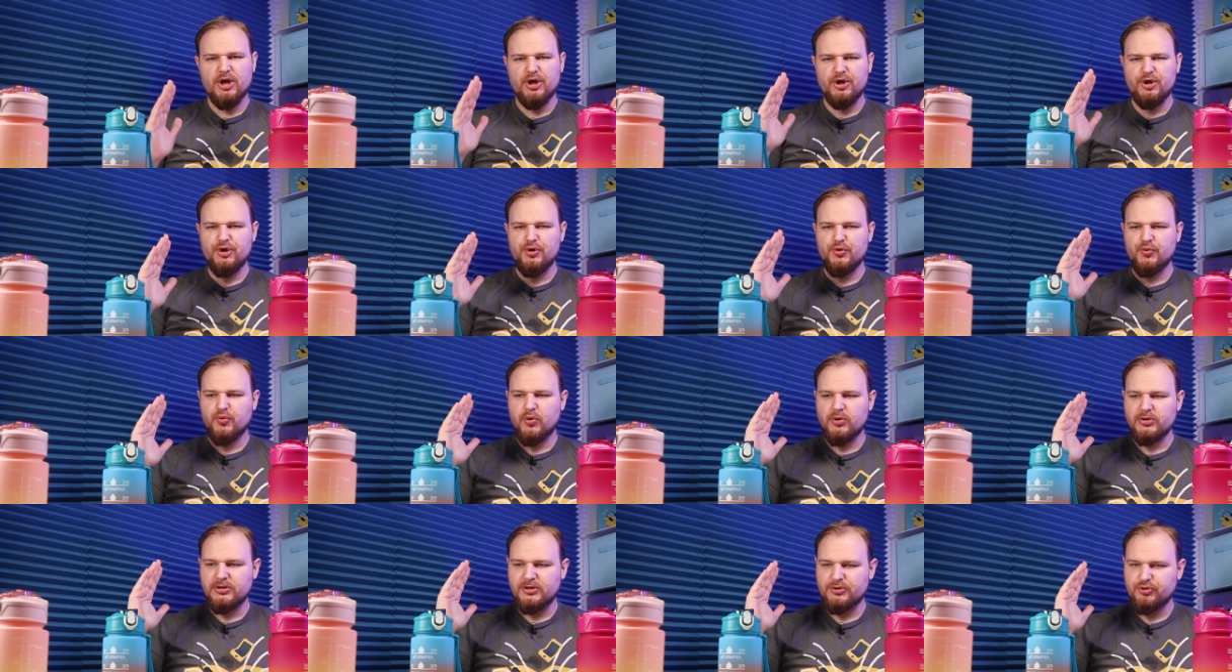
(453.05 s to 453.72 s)
you
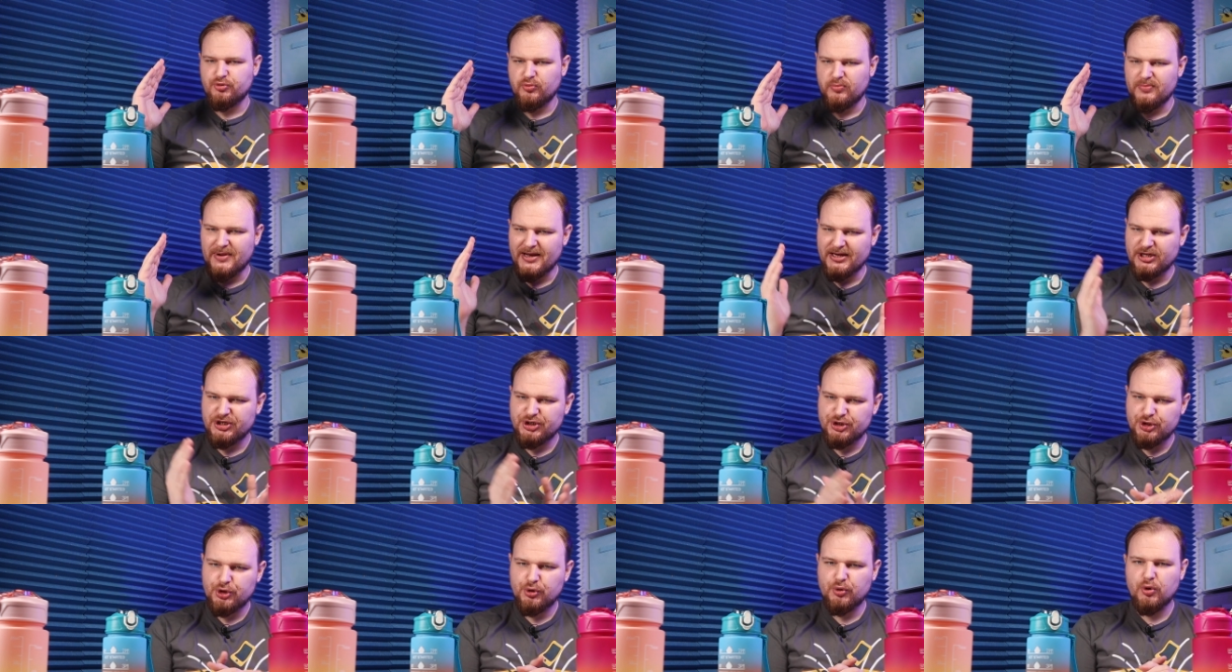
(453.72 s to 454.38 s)
wanted to make
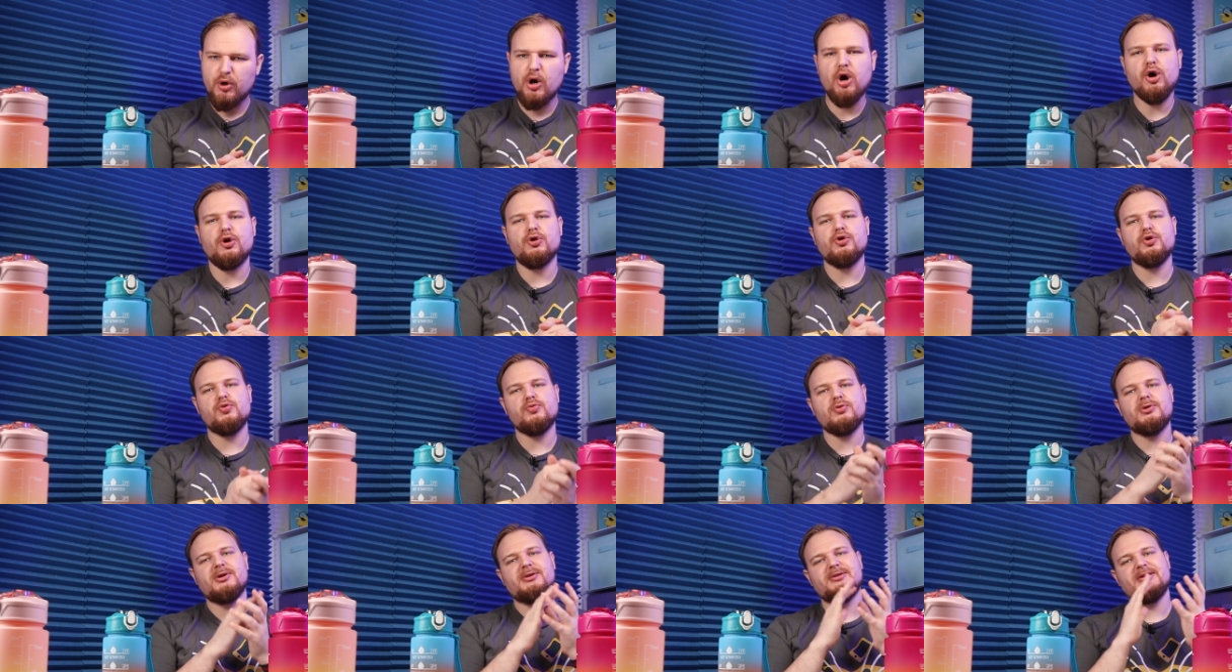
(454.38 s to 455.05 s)
sure, or you
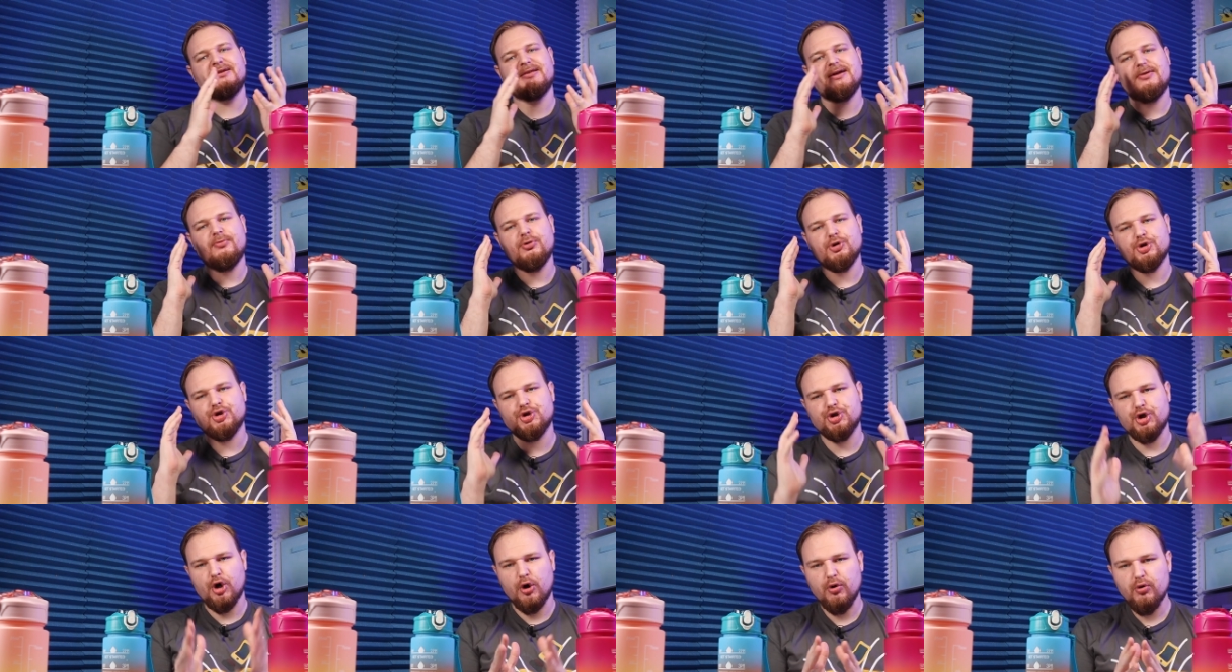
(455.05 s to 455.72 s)
want that I will
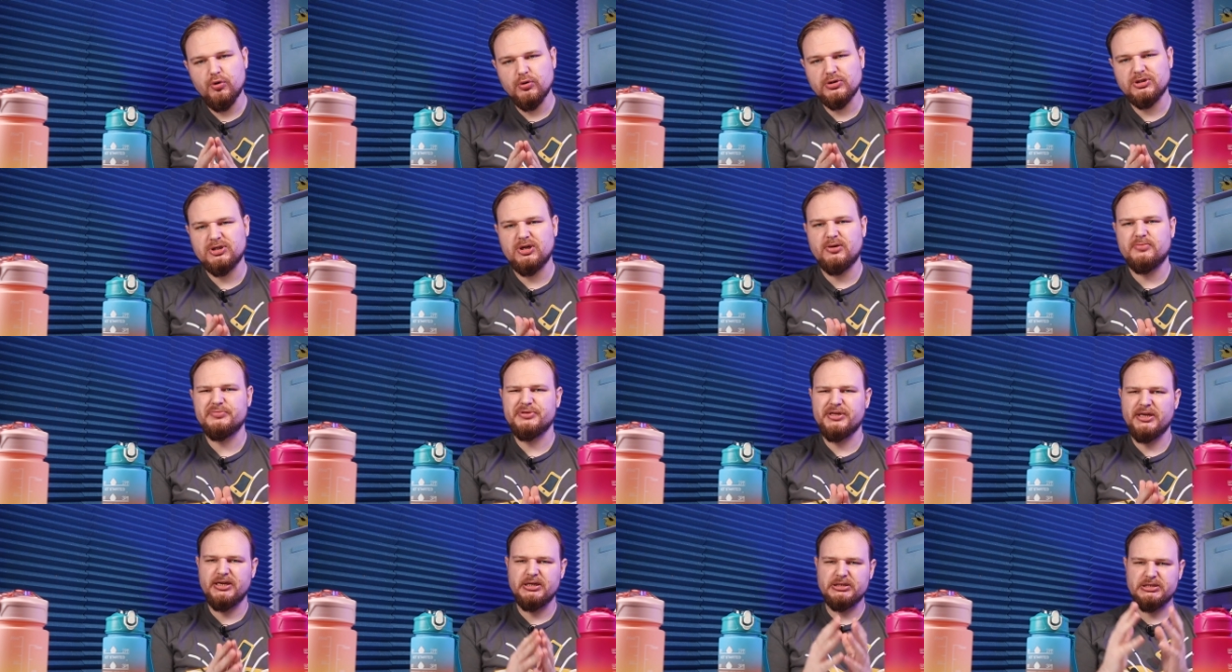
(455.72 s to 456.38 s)
show you
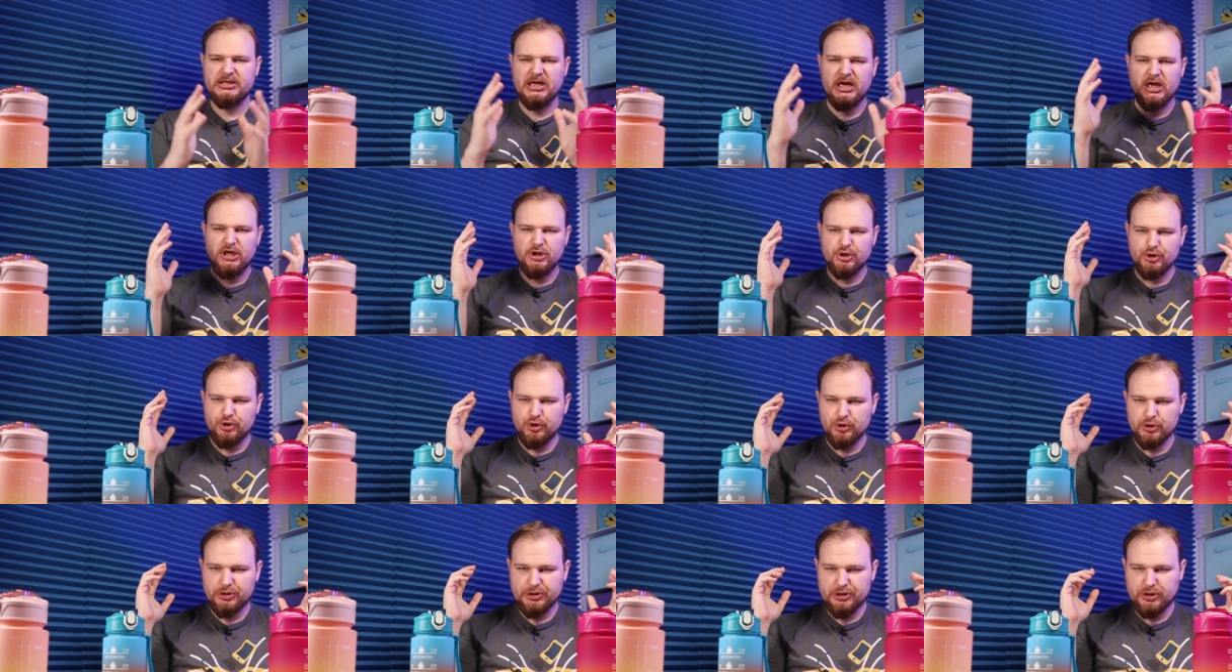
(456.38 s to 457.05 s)
some things,
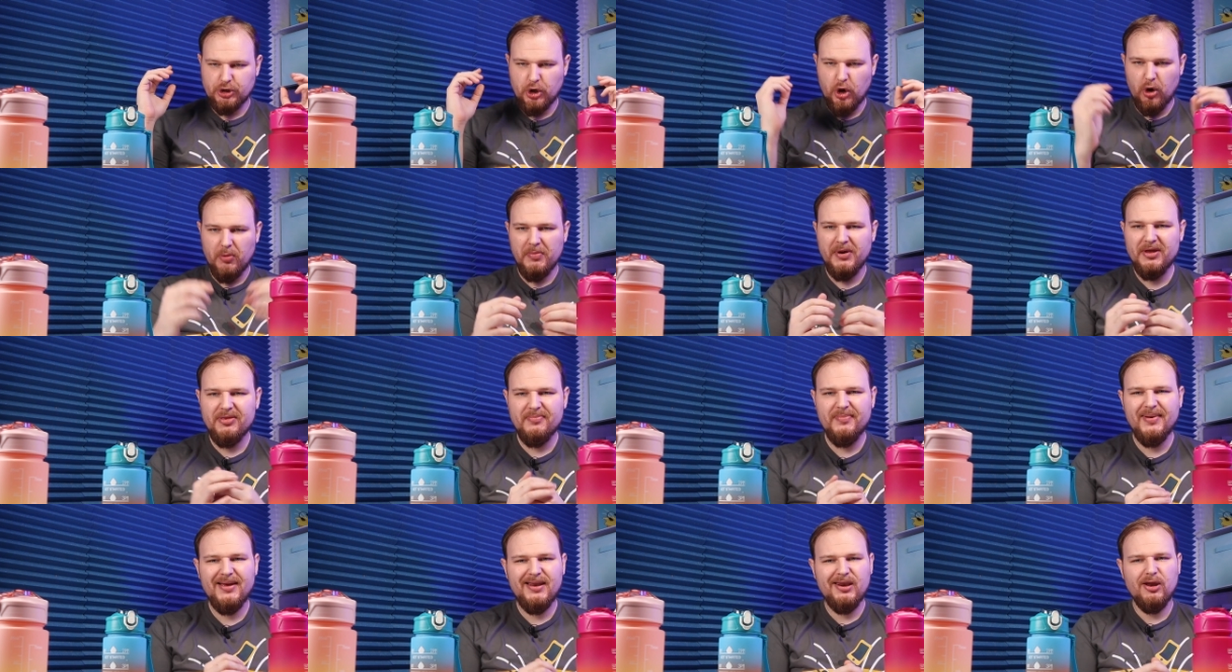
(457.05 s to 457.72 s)
just
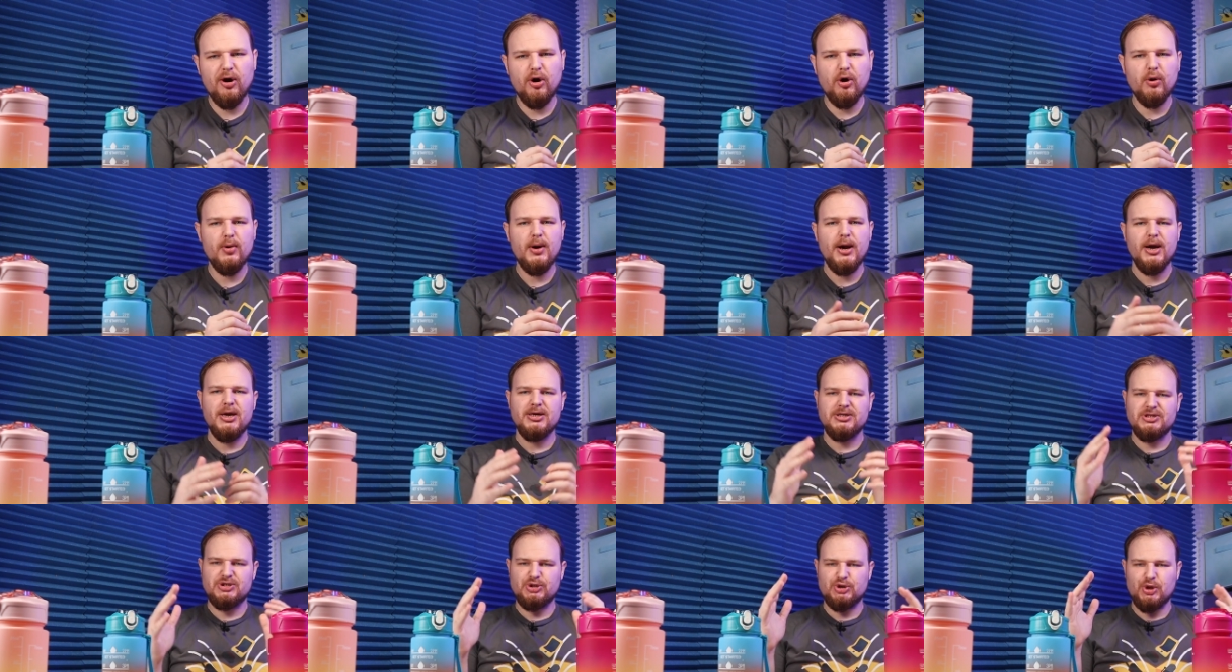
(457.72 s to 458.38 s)
comment below,
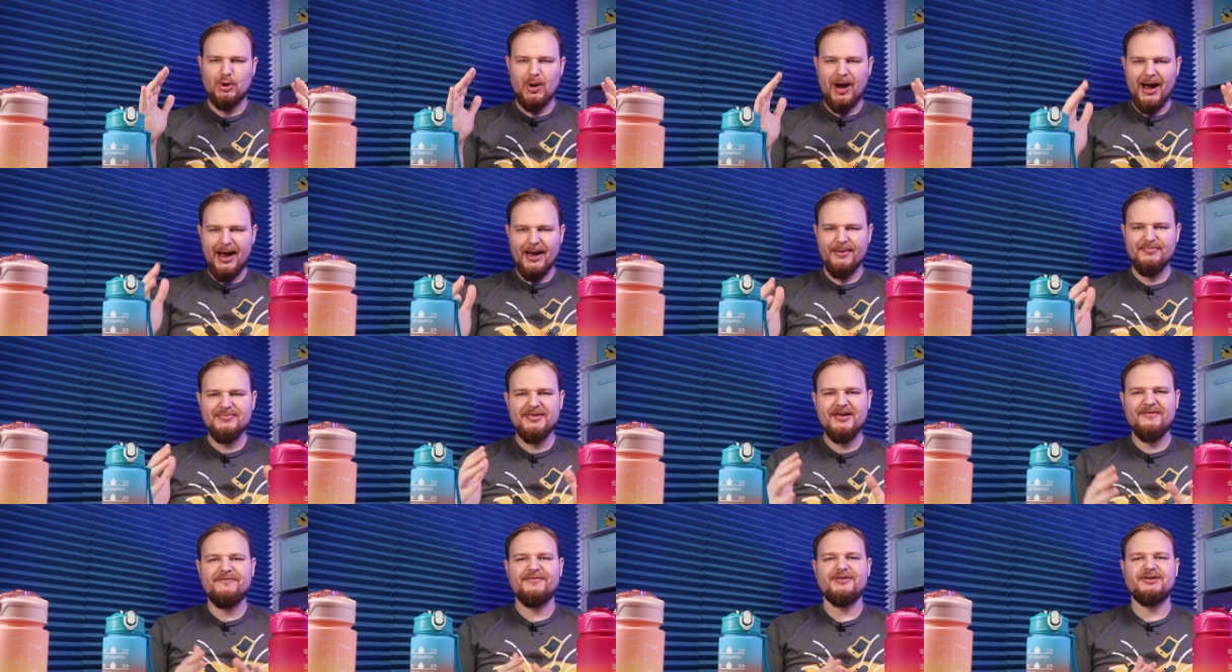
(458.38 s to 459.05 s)
so I'm
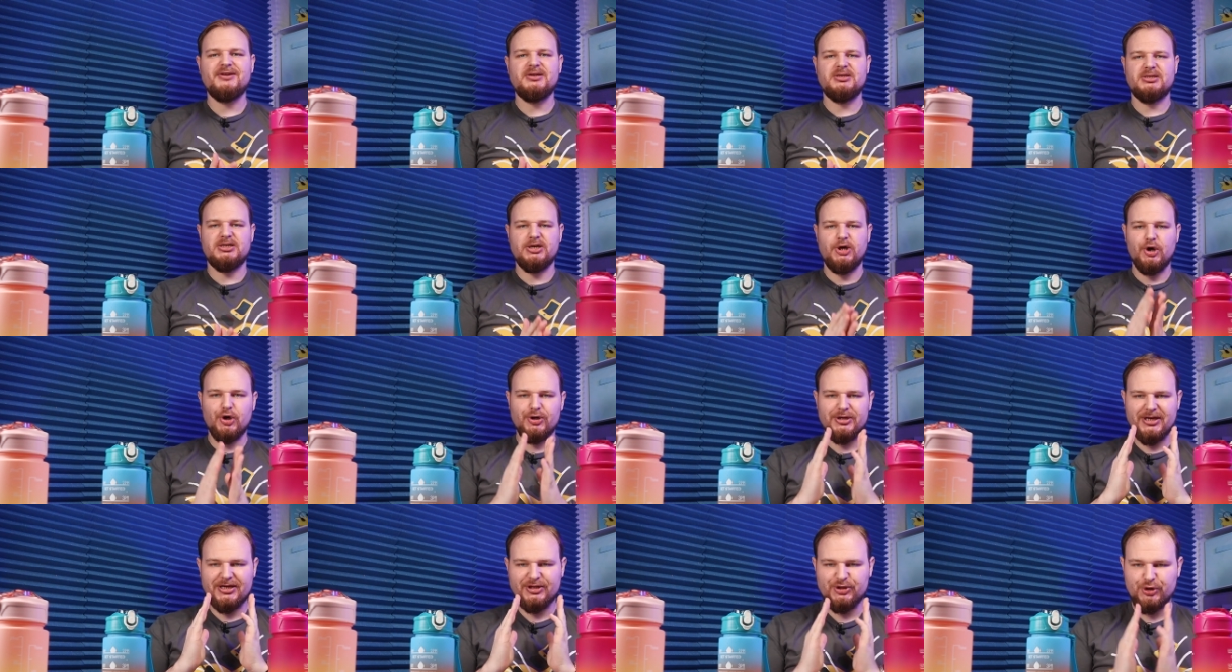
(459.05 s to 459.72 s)
definitely
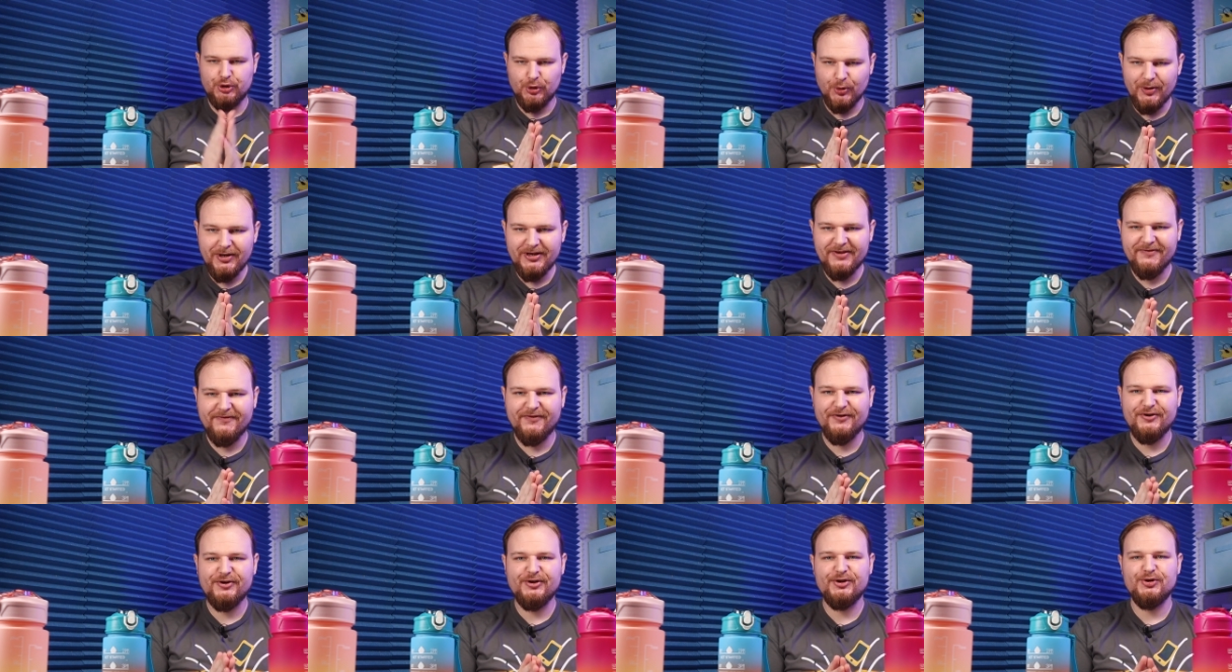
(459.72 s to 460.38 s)
gonna do it
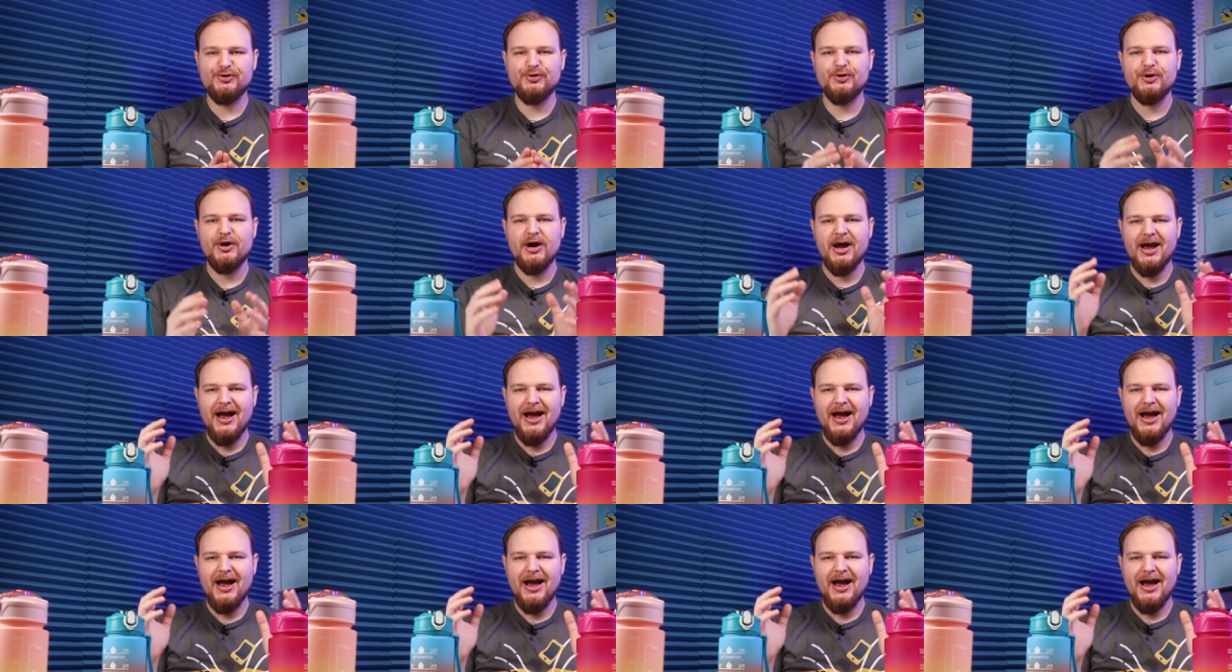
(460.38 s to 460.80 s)
for you.